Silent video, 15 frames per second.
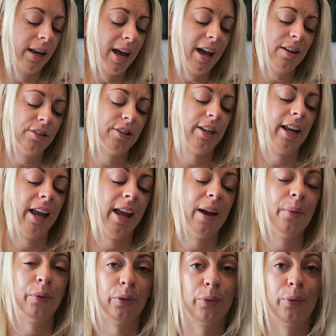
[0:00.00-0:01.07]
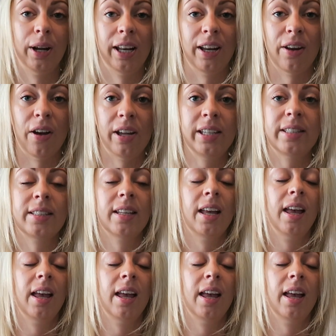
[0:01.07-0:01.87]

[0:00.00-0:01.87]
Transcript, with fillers: and actually it was really nice.